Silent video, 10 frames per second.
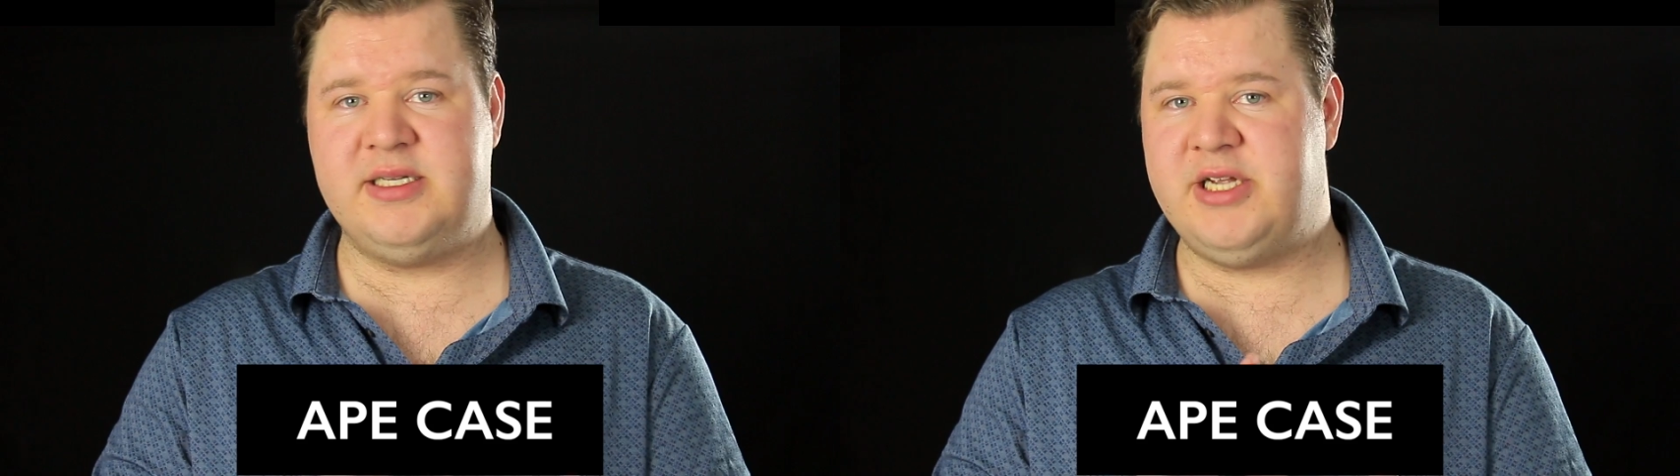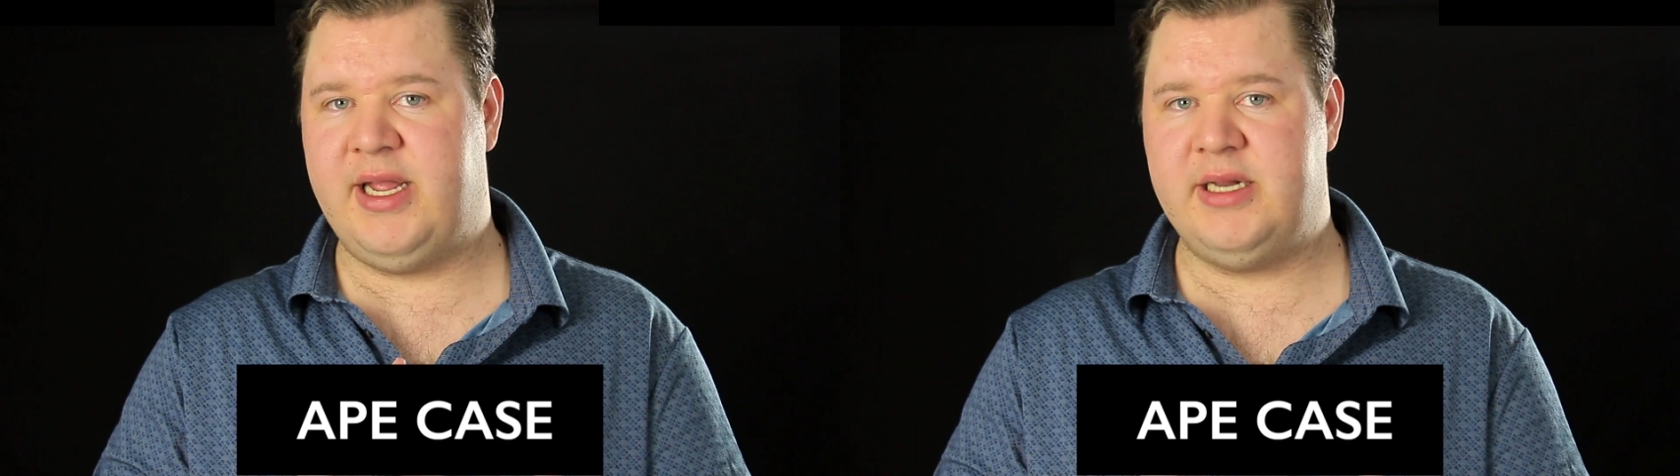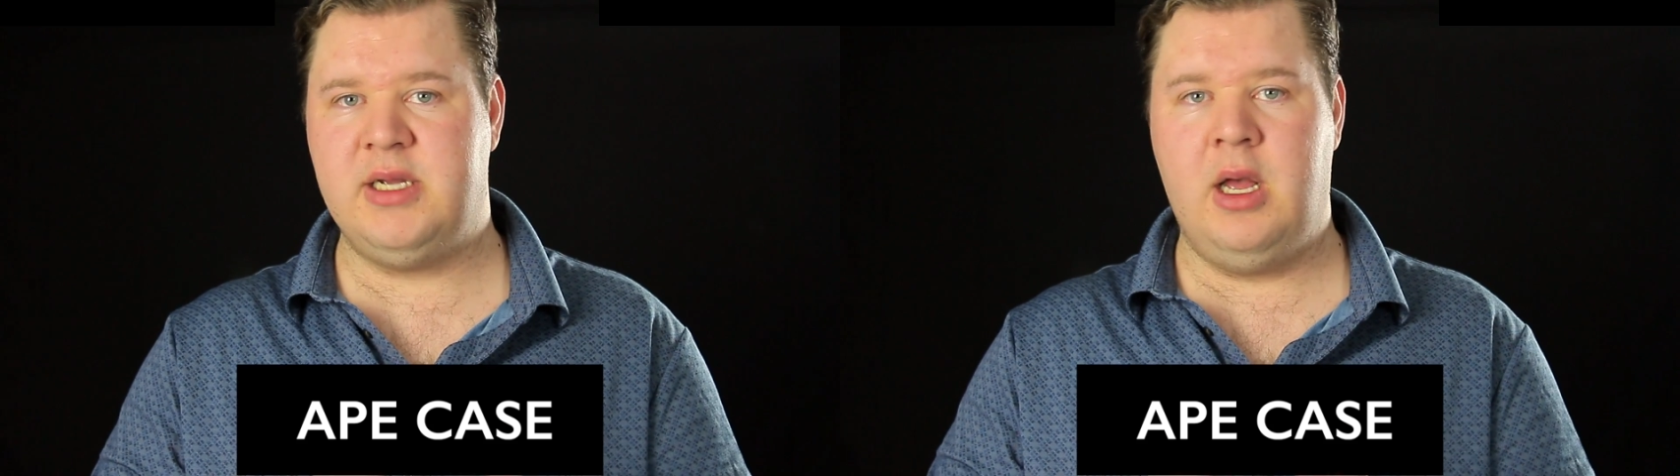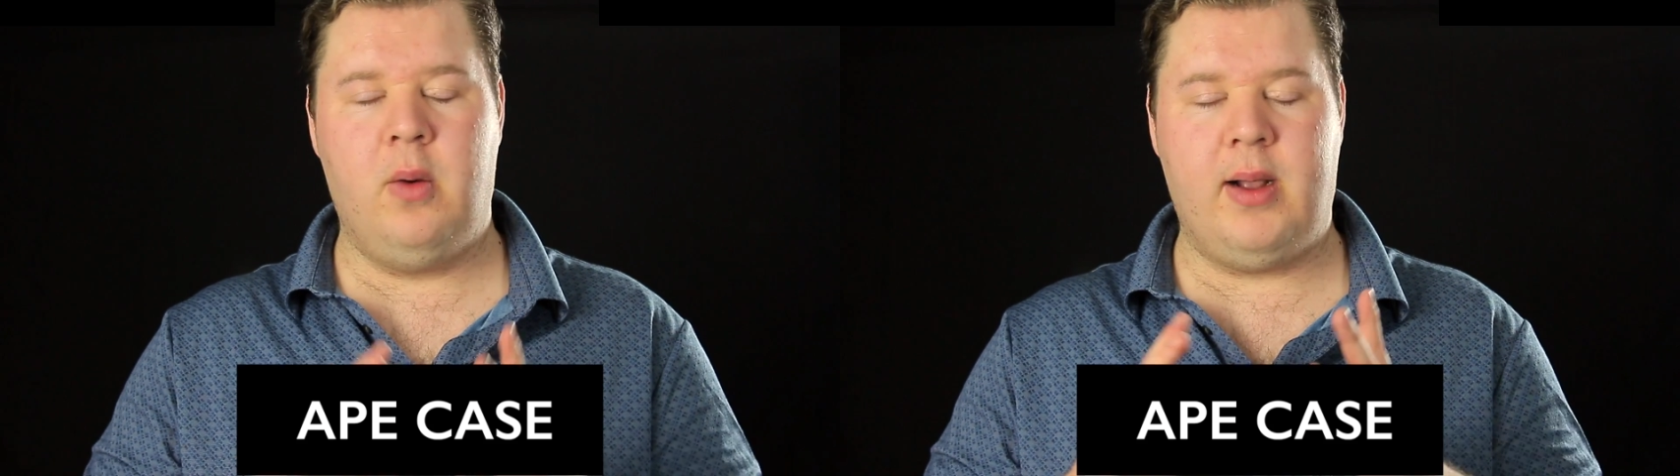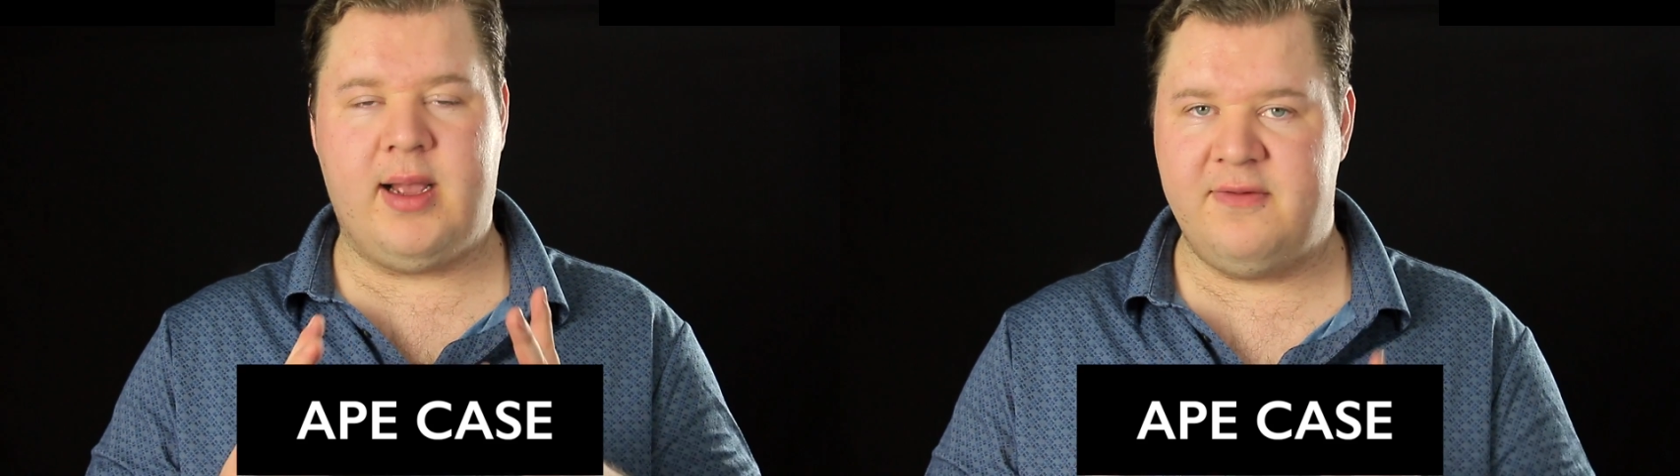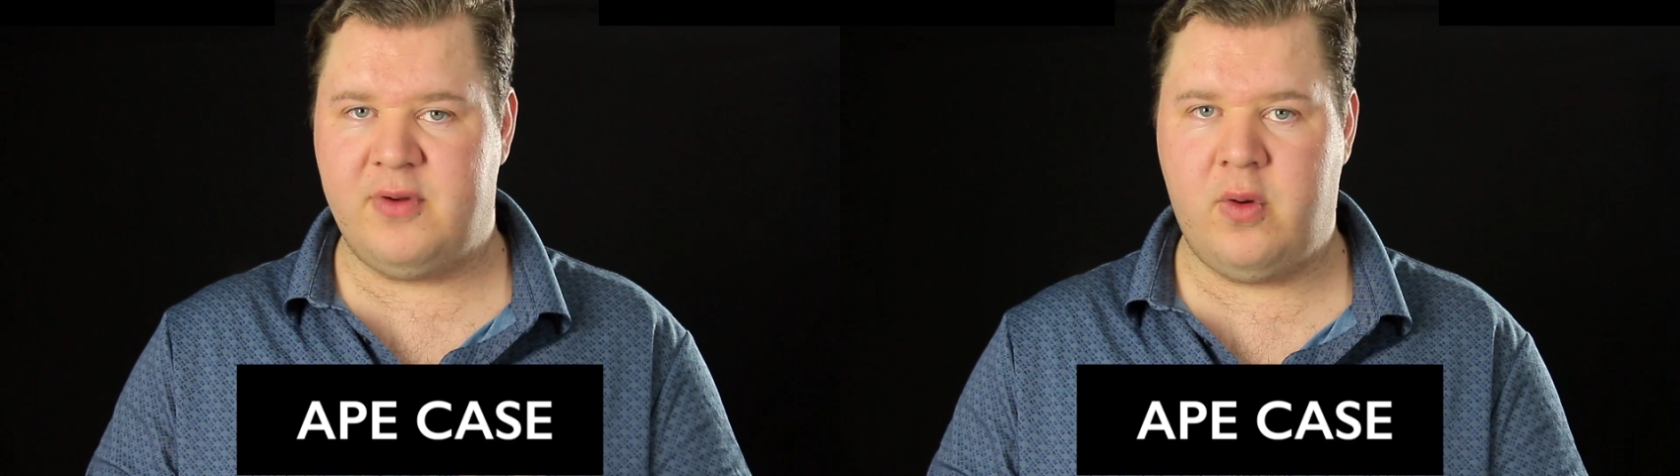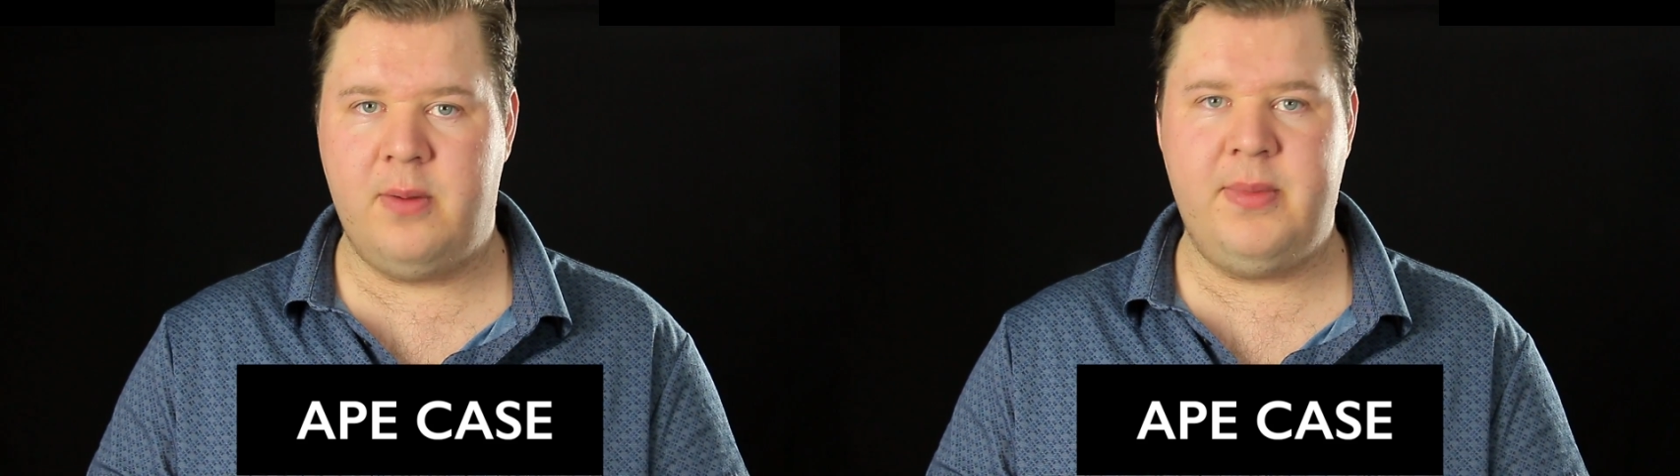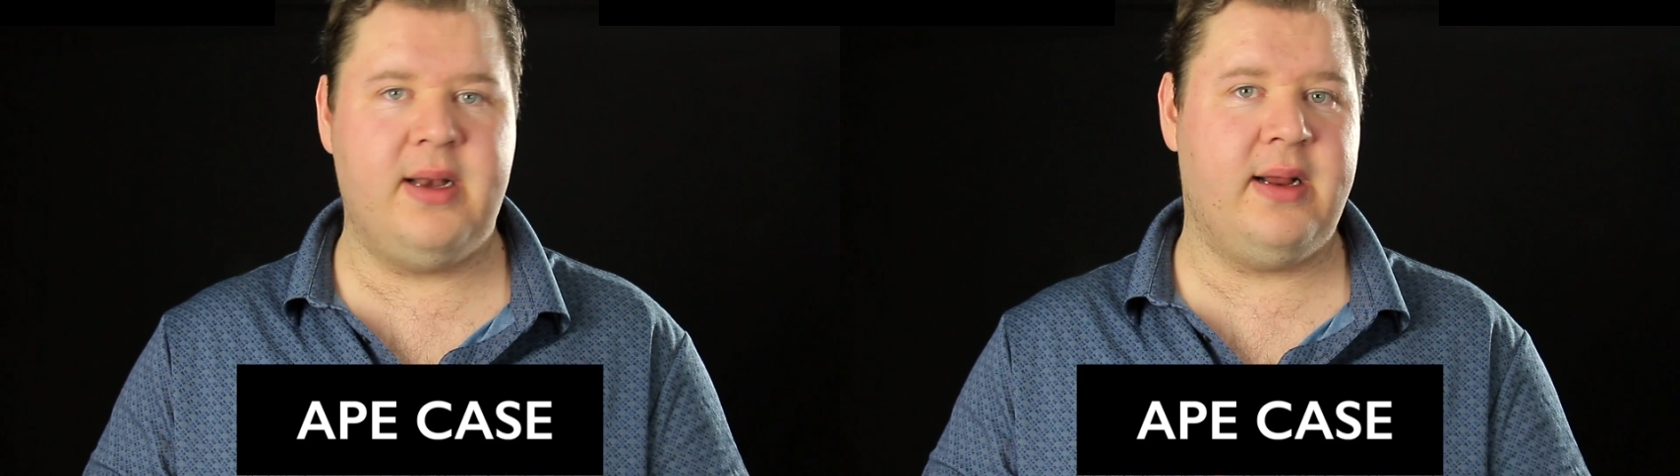to change what kind of
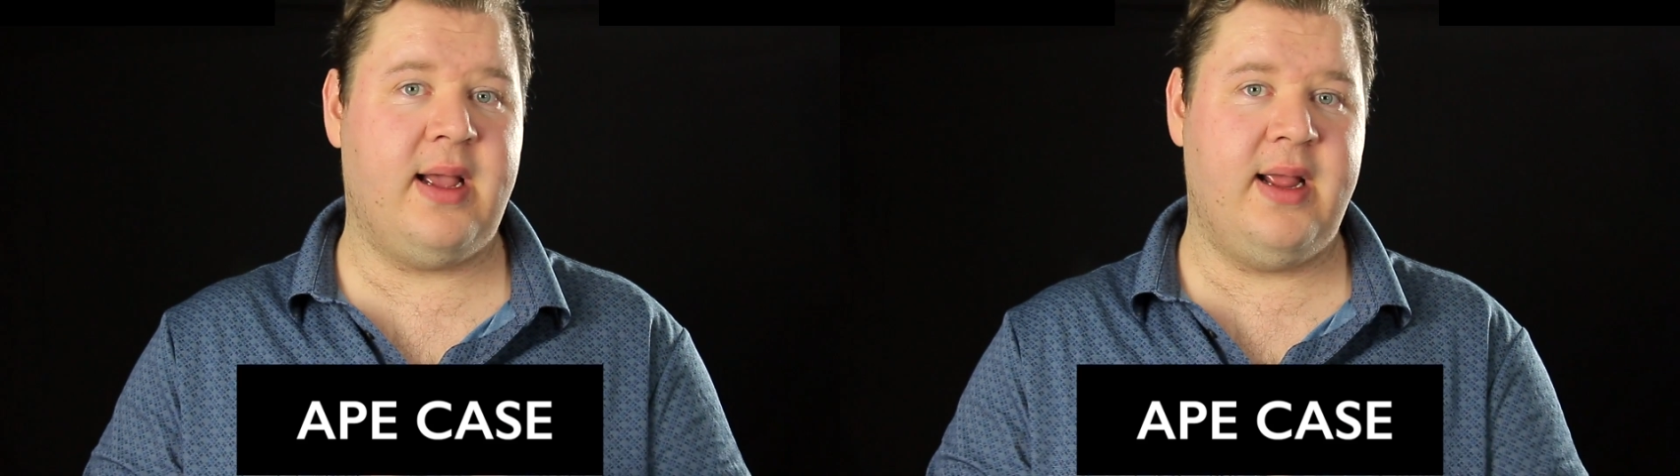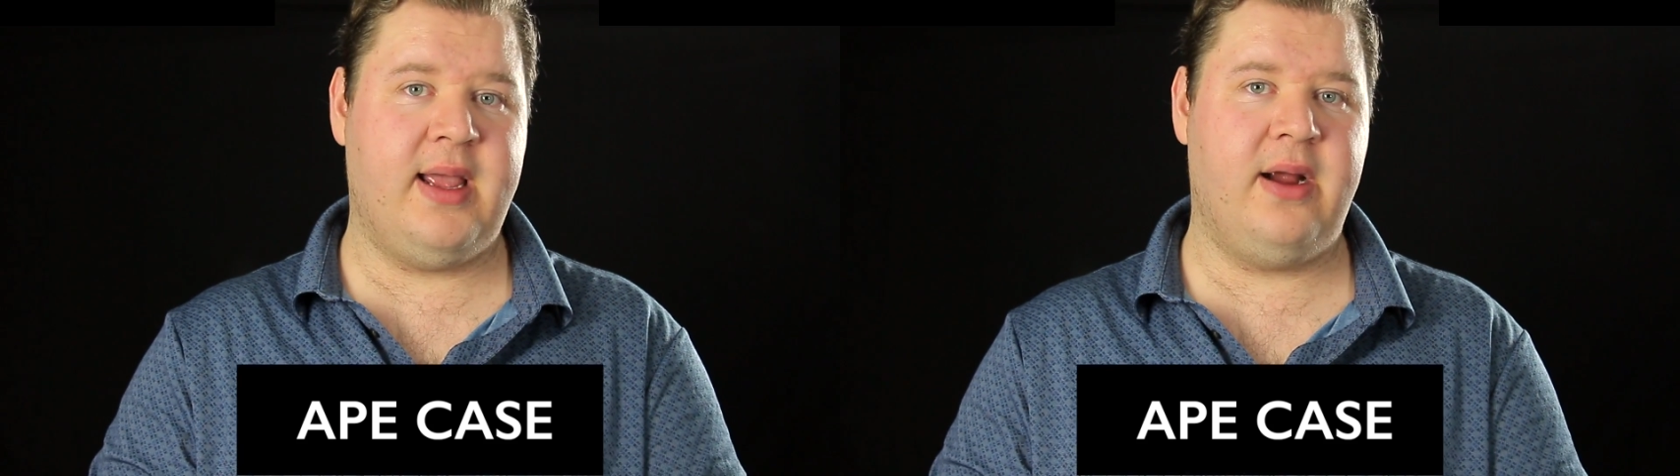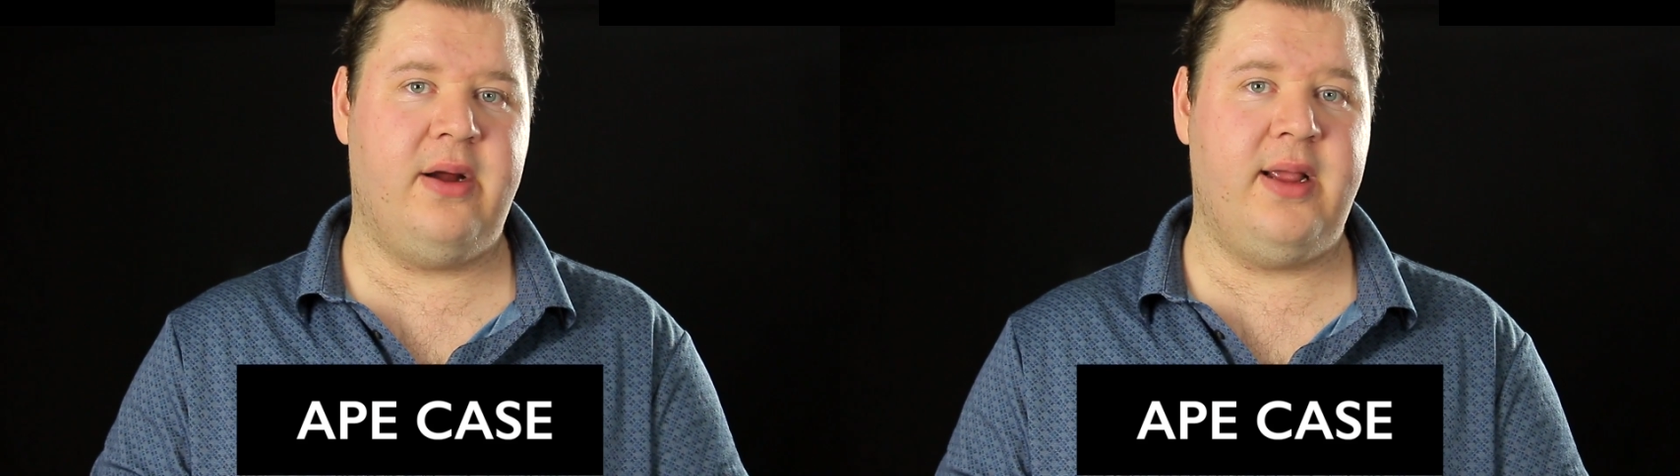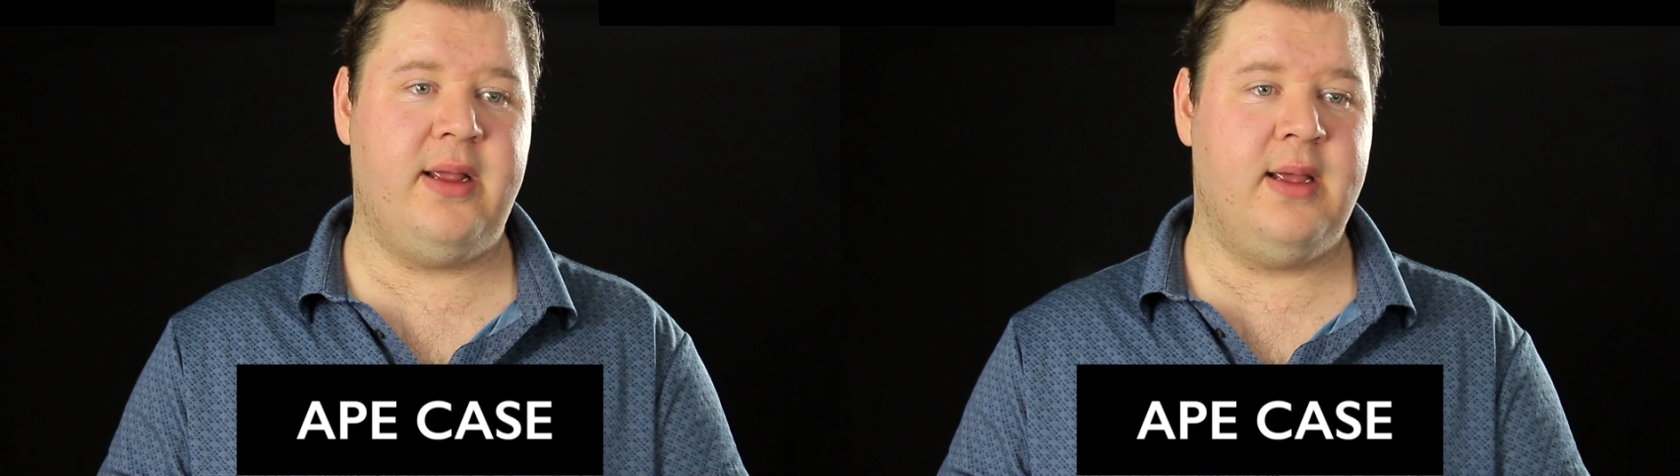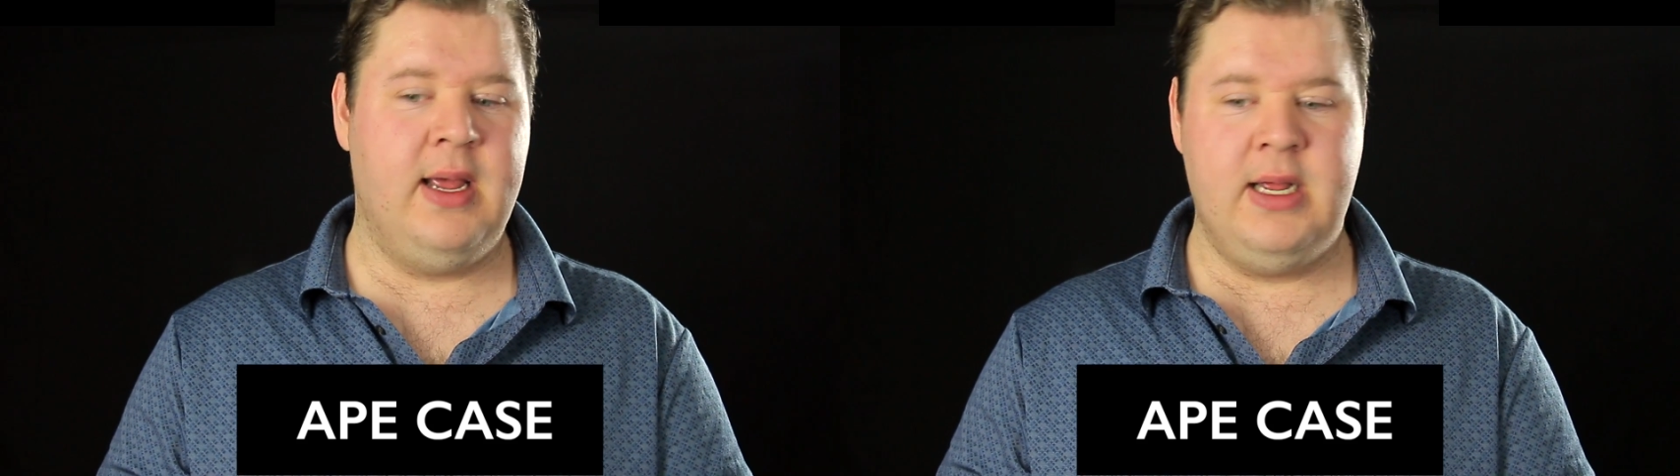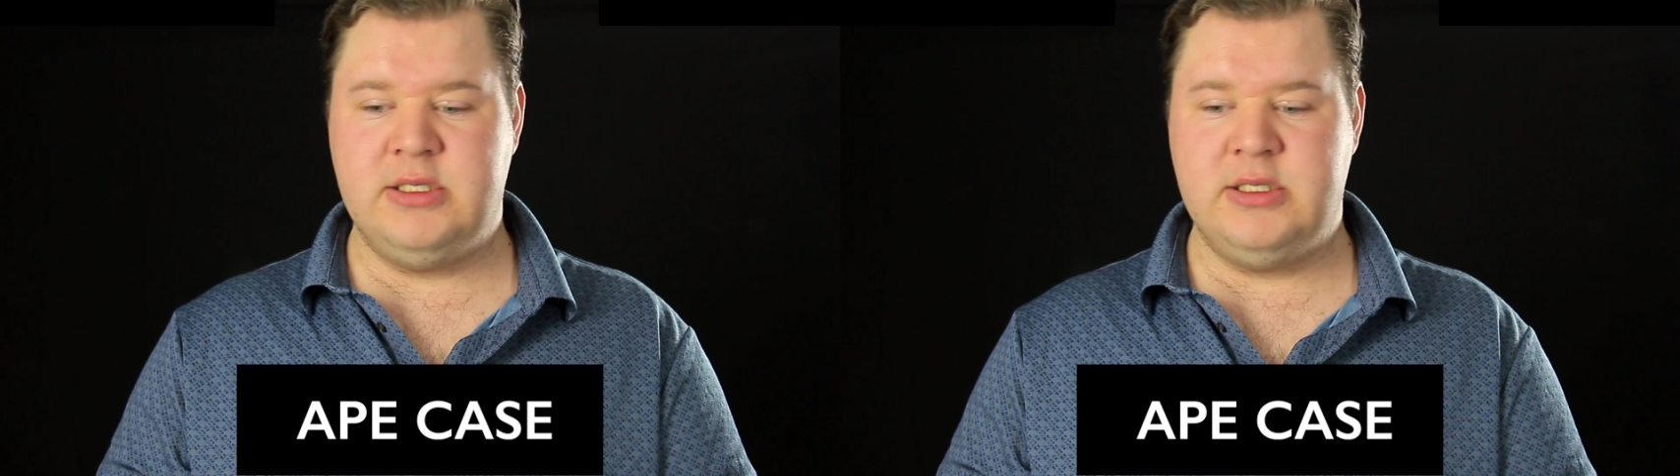equipment I, am carrying.